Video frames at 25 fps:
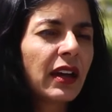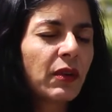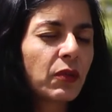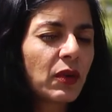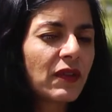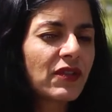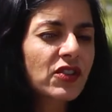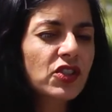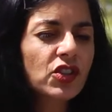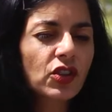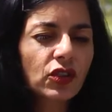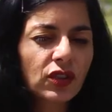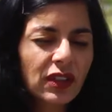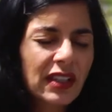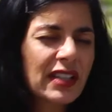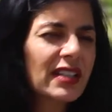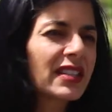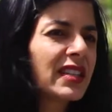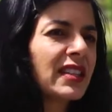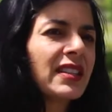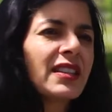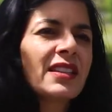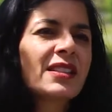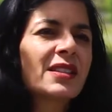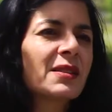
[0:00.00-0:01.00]
We've certainly
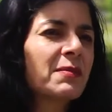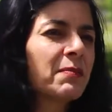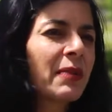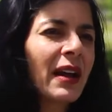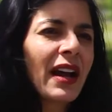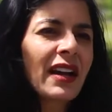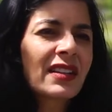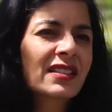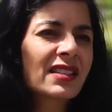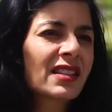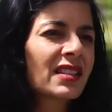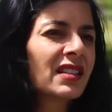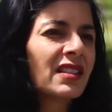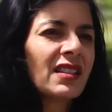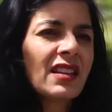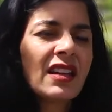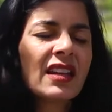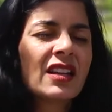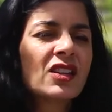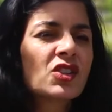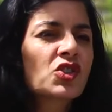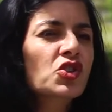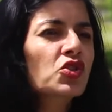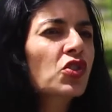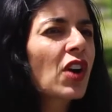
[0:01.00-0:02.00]
seen these impacts
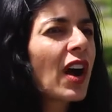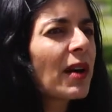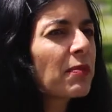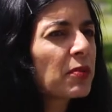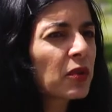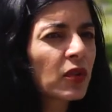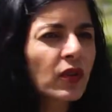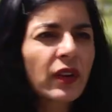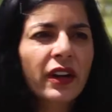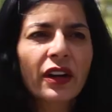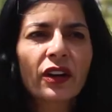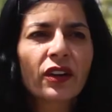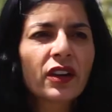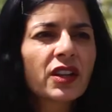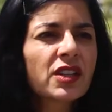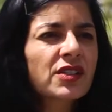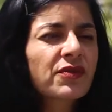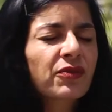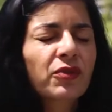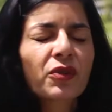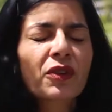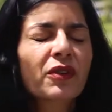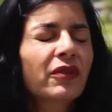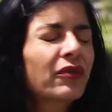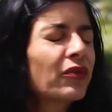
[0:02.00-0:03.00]
in tropical areas
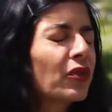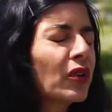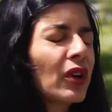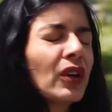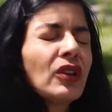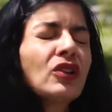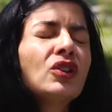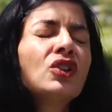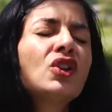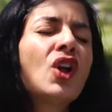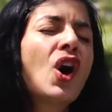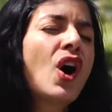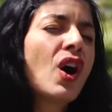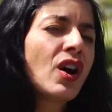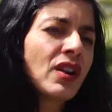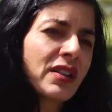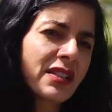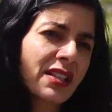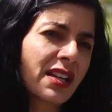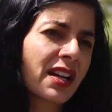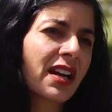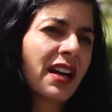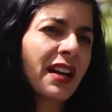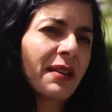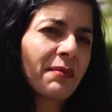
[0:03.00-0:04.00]
for a long
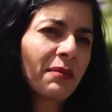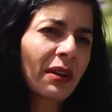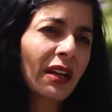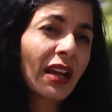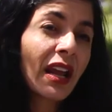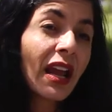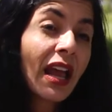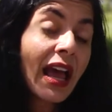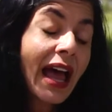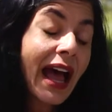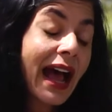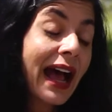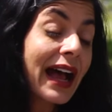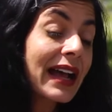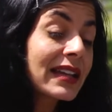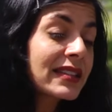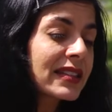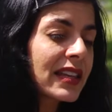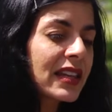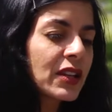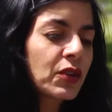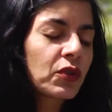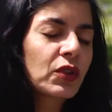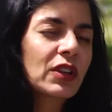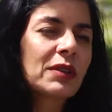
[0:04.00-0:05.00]
time, but as
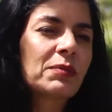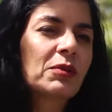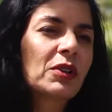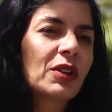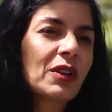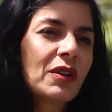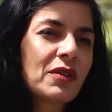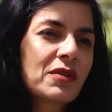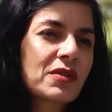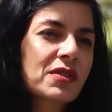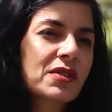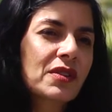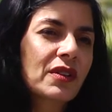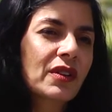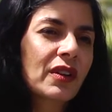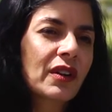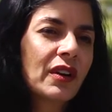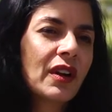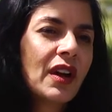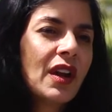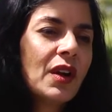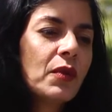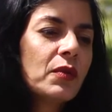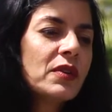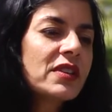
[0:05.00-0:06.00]
they creep
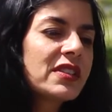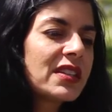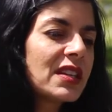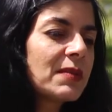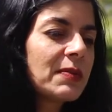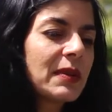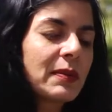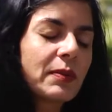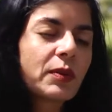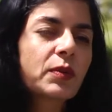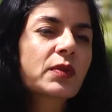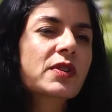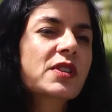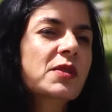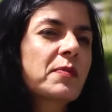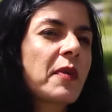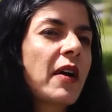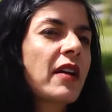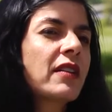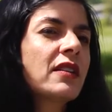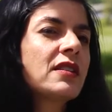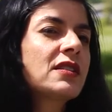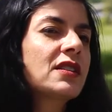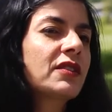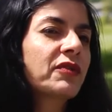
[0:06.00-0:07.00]
closer, we see people
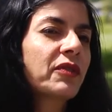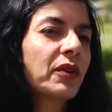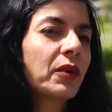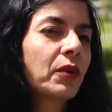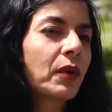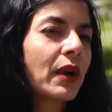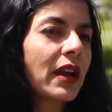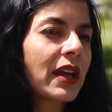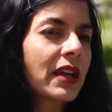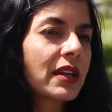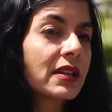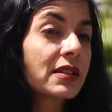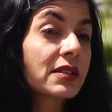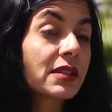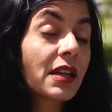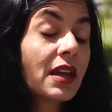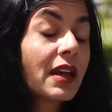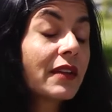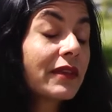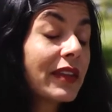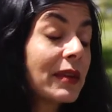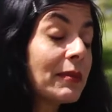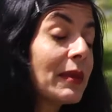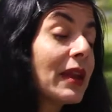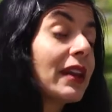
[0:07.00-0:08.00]
respond in different ways.
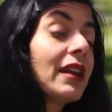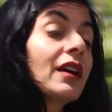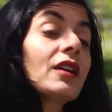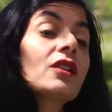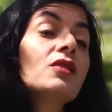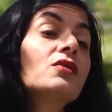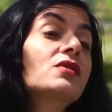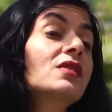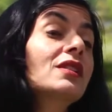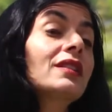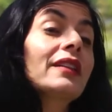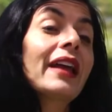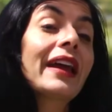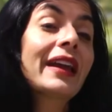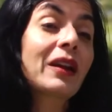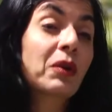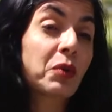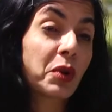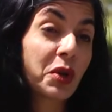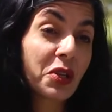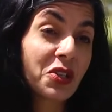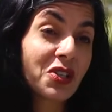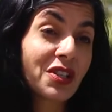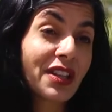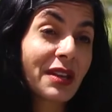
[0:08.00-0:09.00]
They may not use the
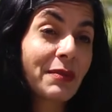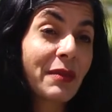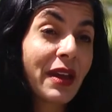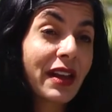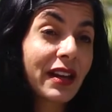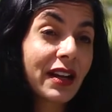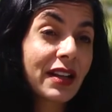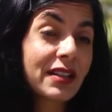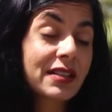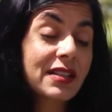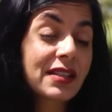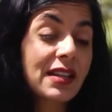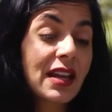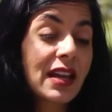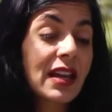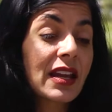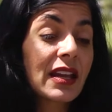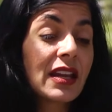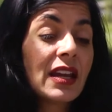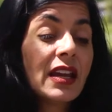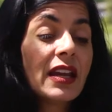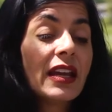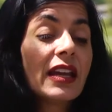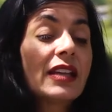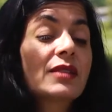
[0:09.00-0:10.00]
language. They may not
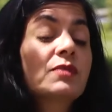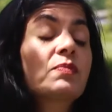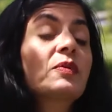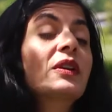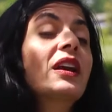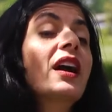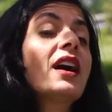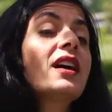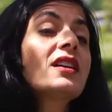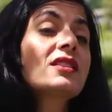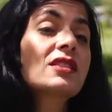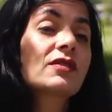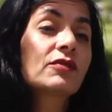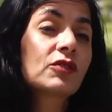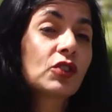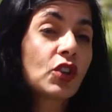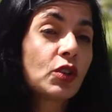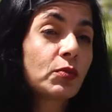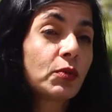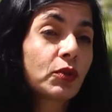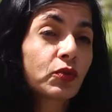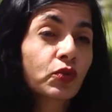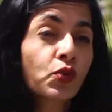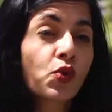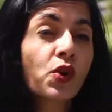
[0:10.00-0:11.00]
say it's because of
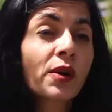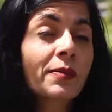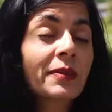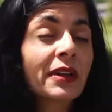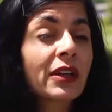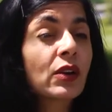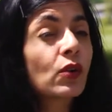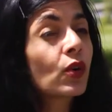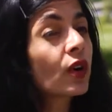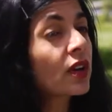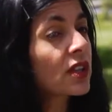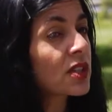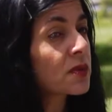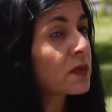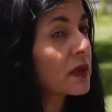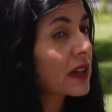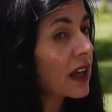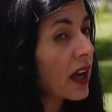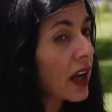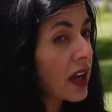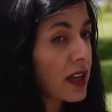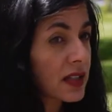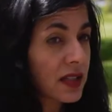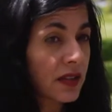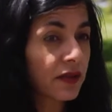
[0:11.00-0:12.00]
global warming or it's
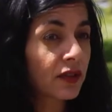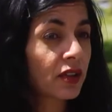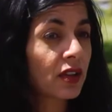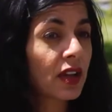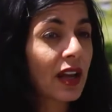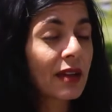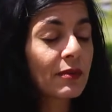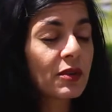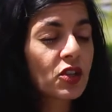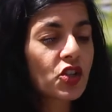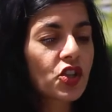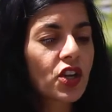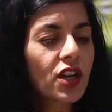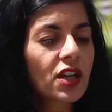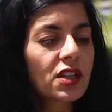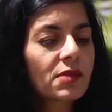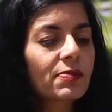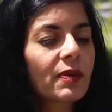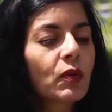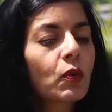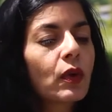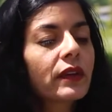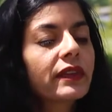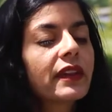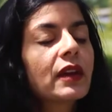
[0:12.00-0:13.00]
because of climate change,
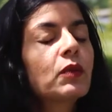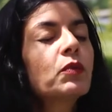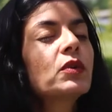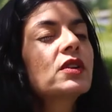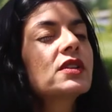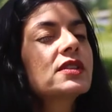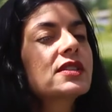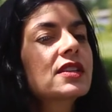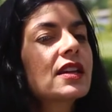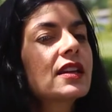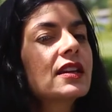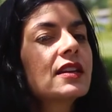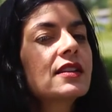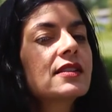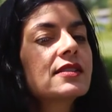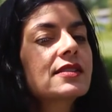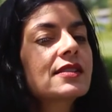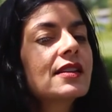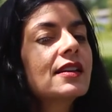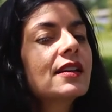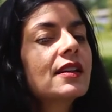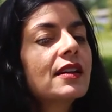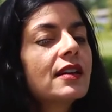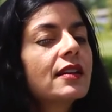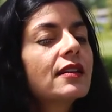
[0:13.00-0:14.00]
but what they will say
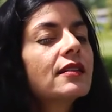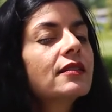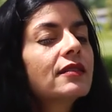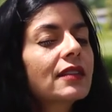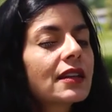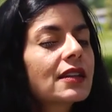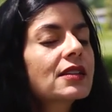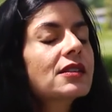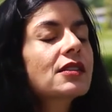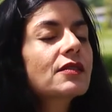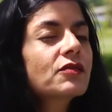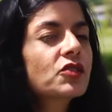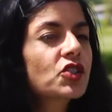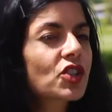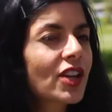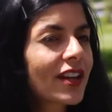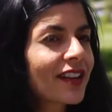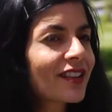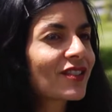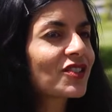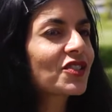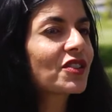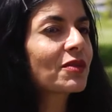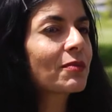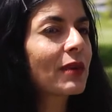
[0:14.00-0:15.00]
is, things have
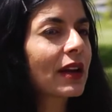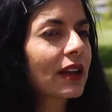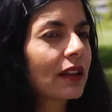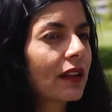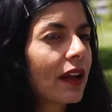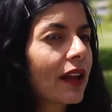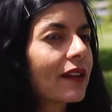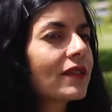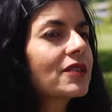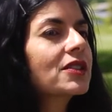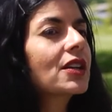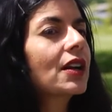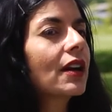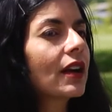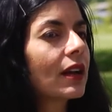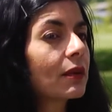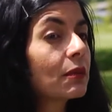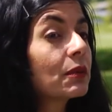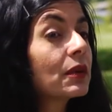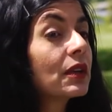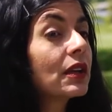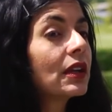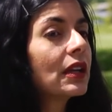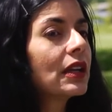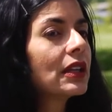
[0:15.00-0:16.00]
changed in my
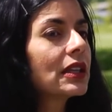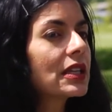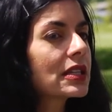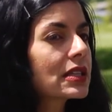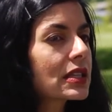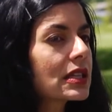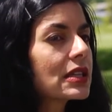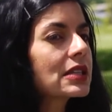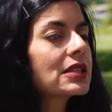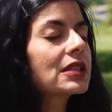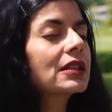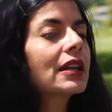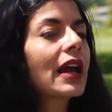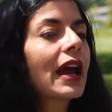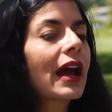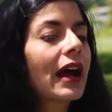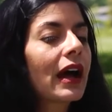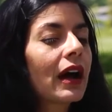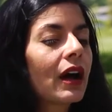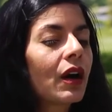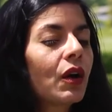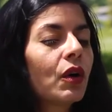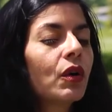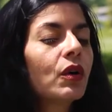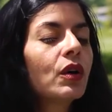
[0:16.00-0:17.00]
lifetime. This isn't
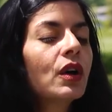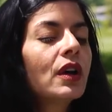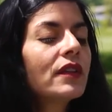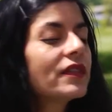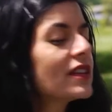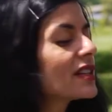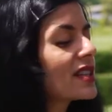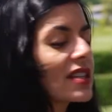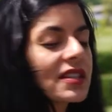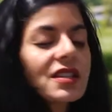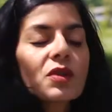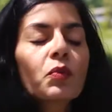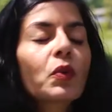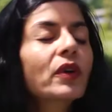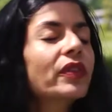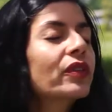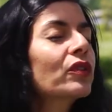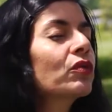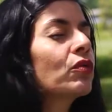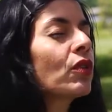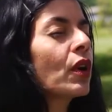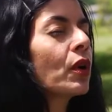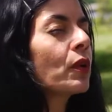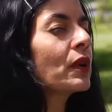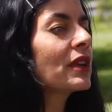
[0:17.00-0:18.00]
what
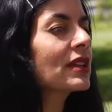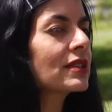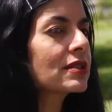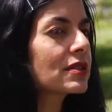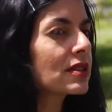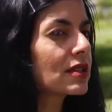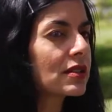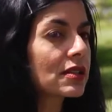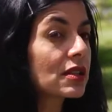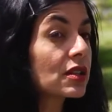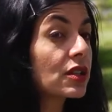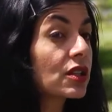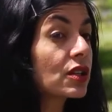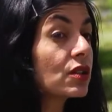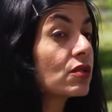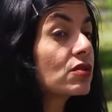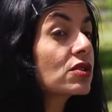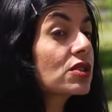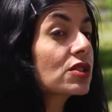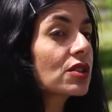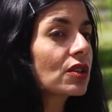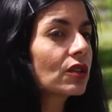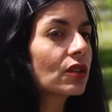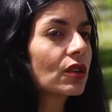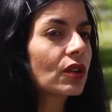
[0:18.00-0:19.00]
the growing season
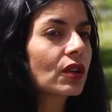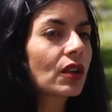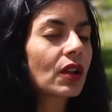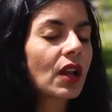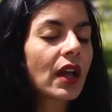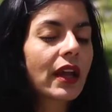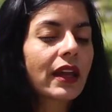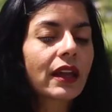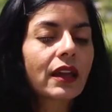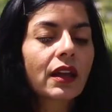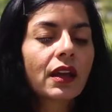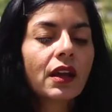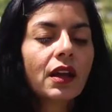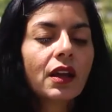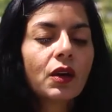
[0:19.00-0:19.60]
used to look like.